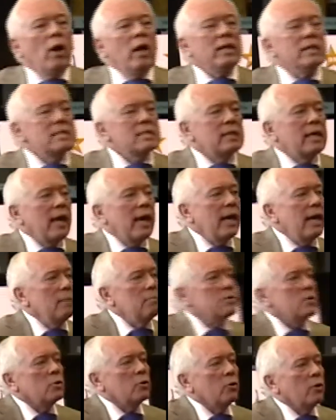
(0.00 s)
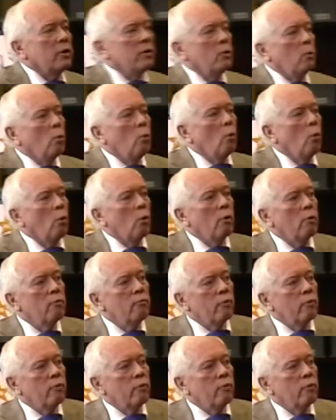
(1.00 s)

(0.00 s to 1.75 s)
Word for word: escapes during the war